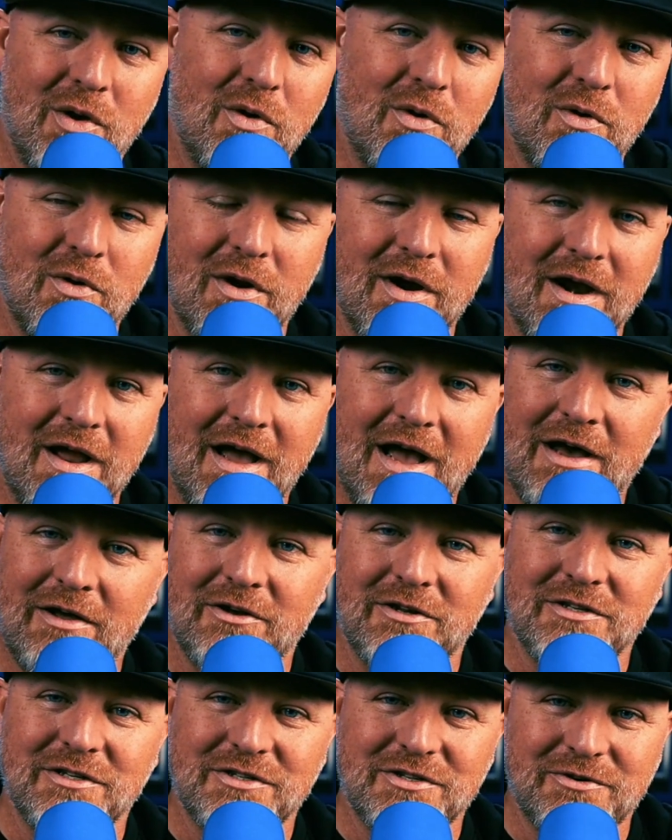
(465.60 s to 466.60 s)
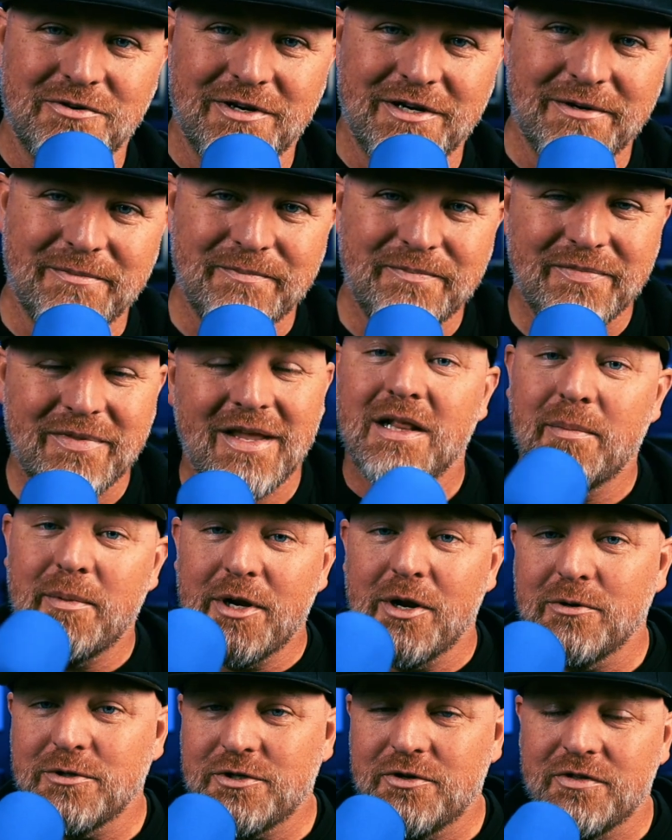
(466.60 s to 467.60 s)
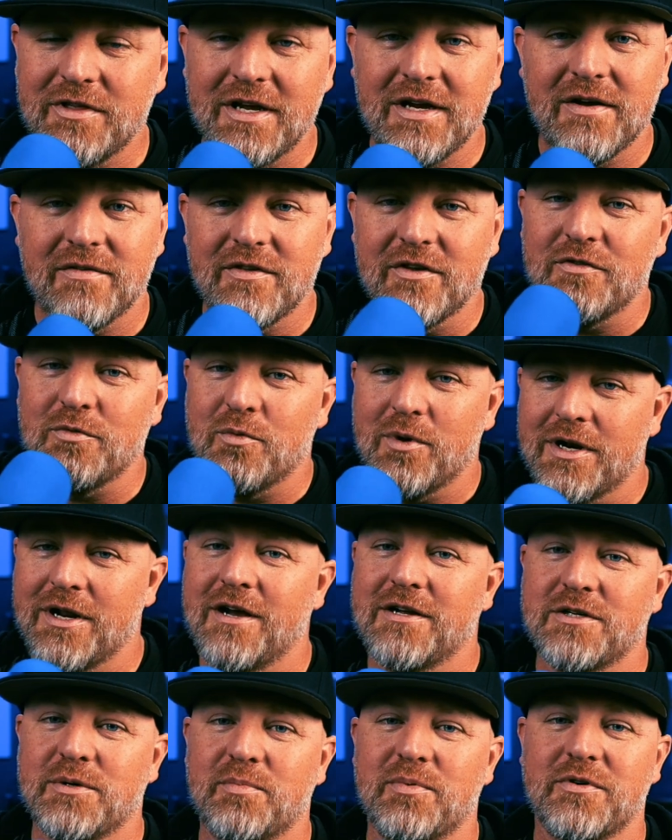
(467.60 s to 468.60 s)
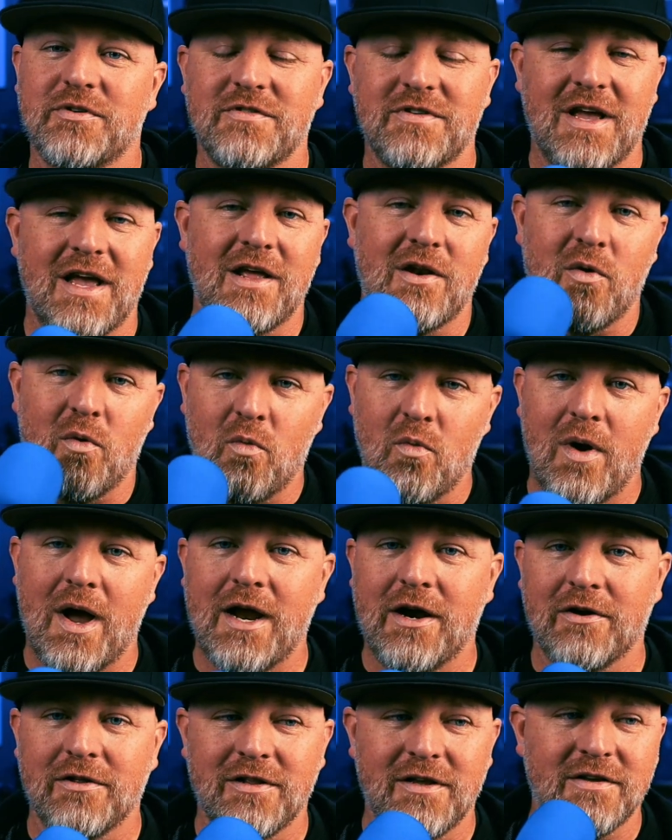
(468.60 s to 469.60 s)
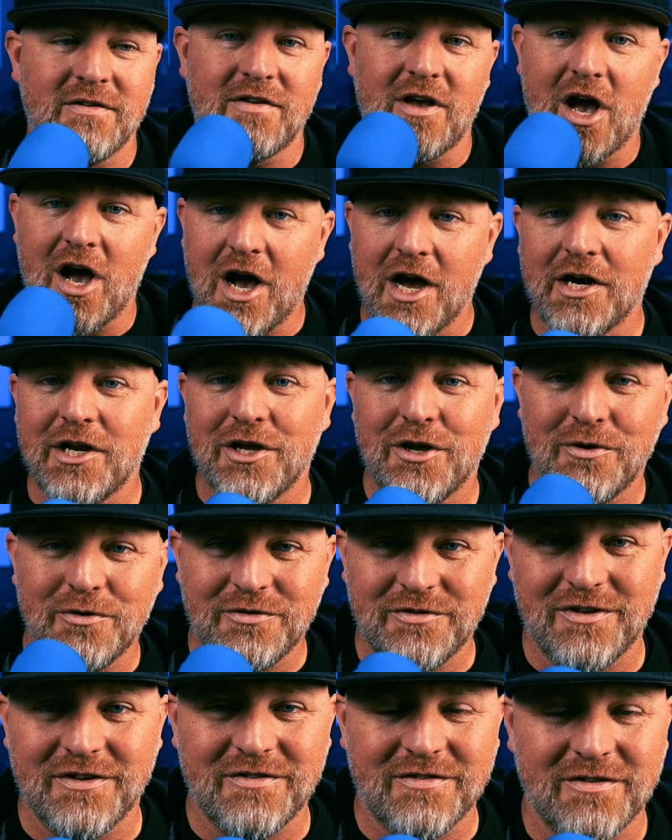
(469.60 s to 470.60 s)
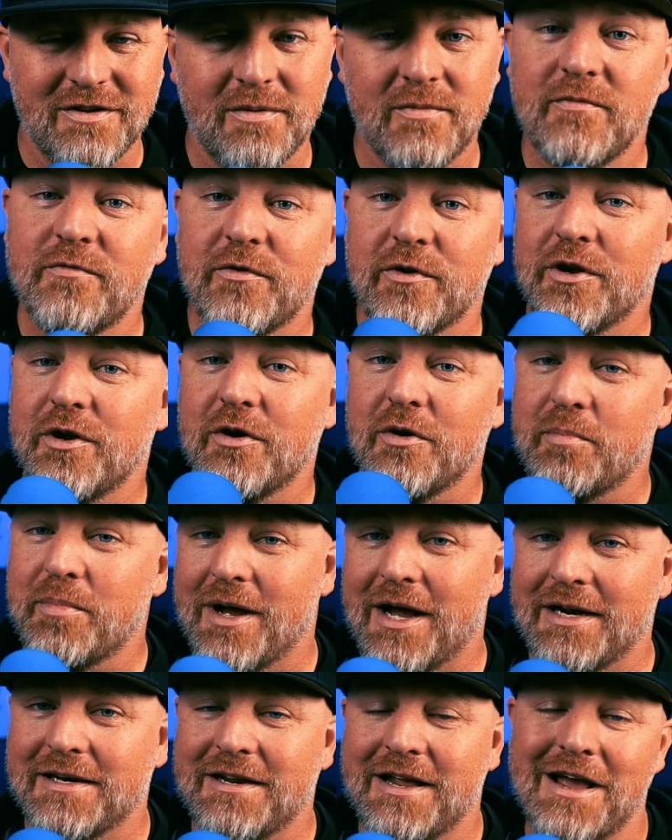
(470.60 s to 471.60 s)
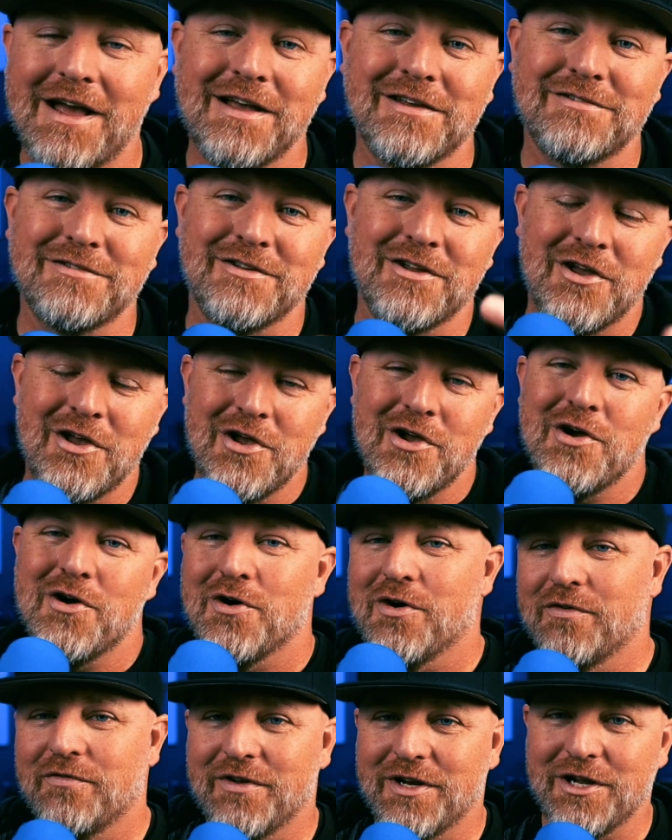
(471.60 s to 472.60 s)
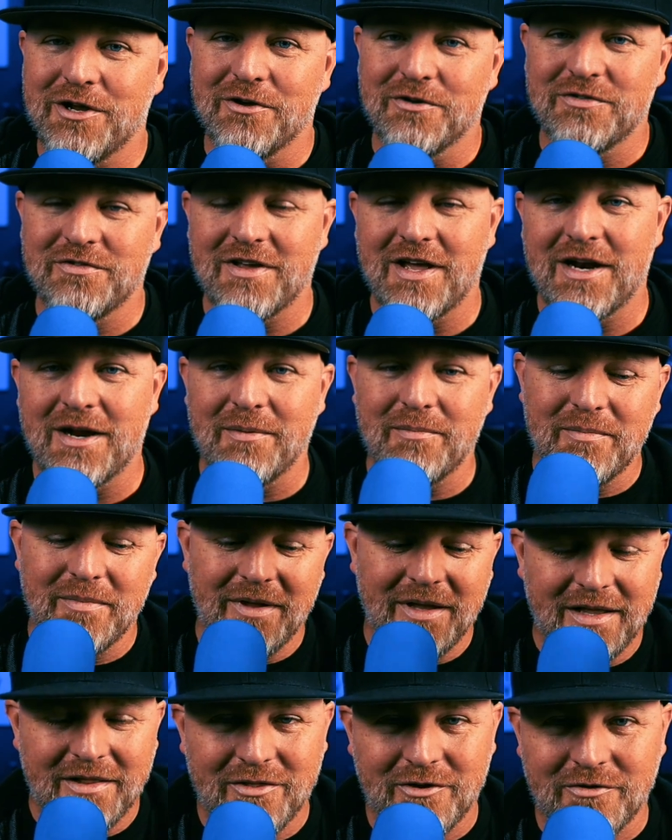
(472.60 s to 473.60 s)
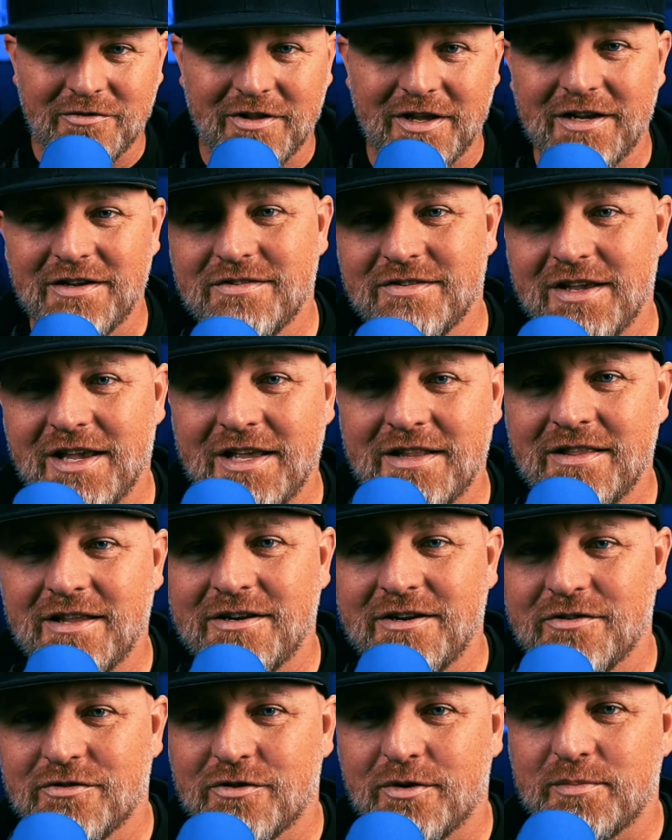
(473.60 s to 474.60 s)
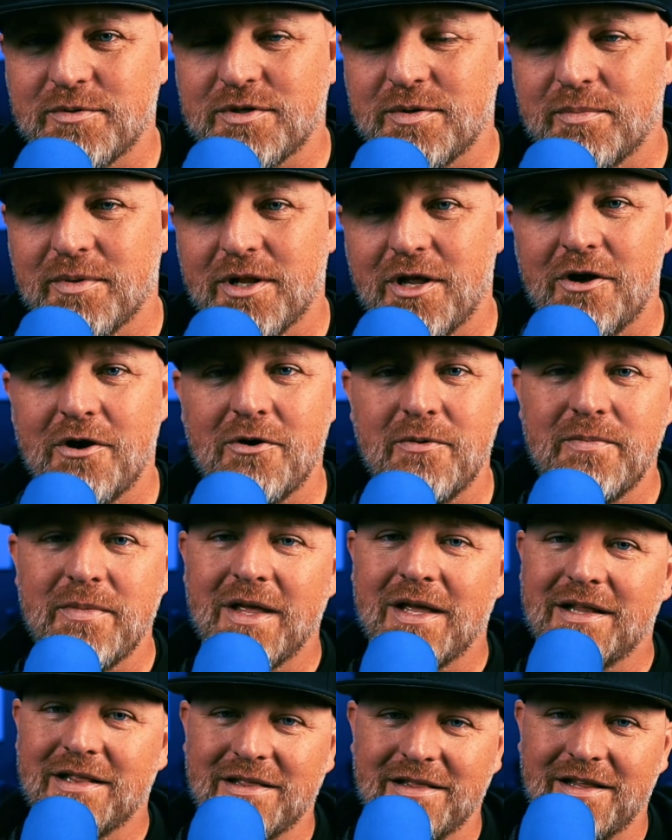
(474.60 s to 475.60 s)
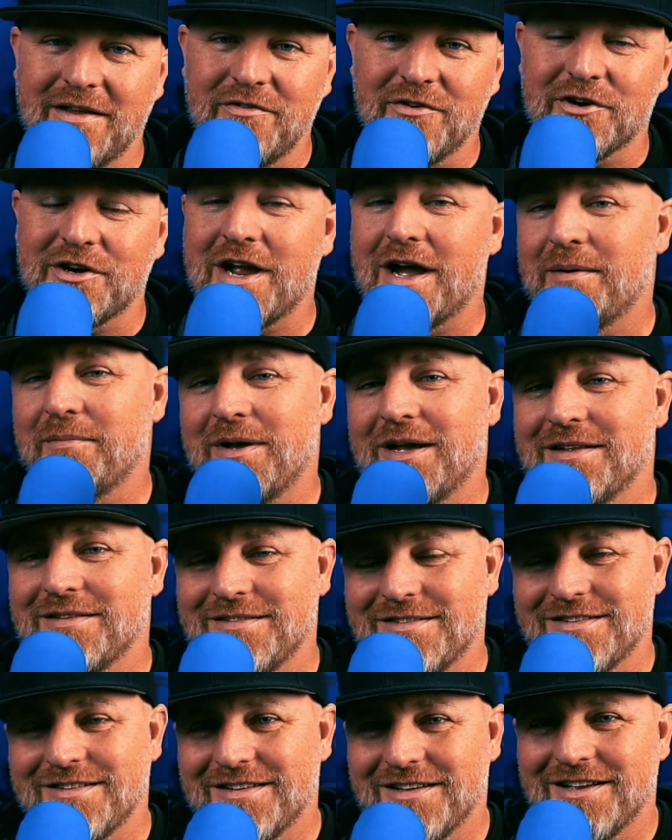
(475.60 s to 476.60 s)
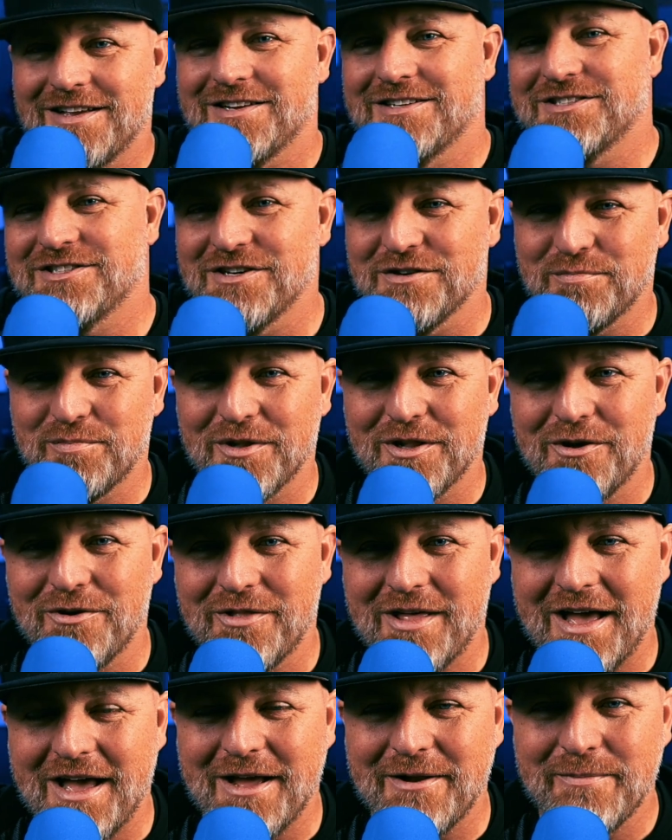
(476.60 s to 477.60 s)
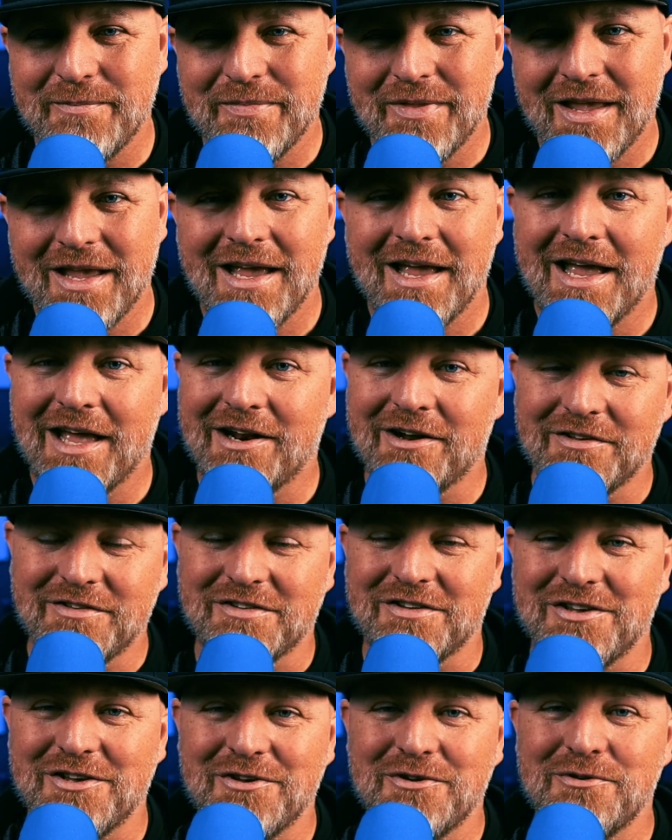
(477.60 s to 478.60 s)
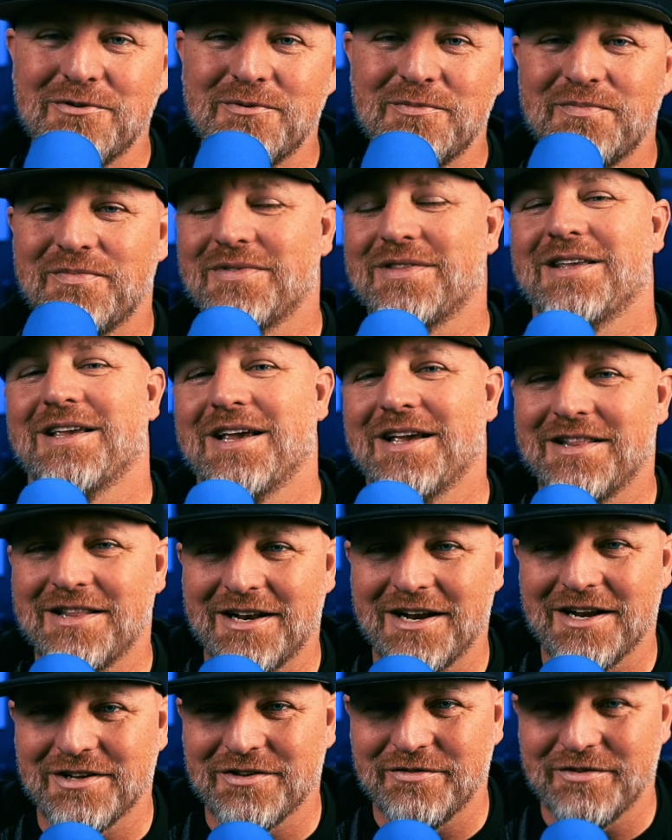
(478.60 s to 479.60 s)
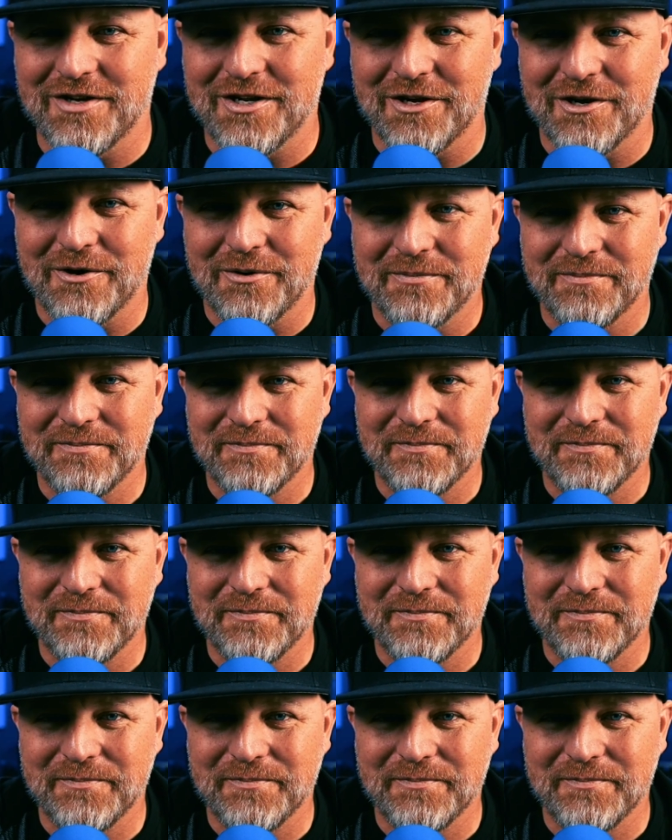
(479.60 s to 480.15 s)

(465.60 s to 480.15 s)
or out on the street. Let me know what you think of this 100% wireless audio system for your podcast or video setup. There's links in the description below. Leave your comments just below that, and I'll see you in the next video.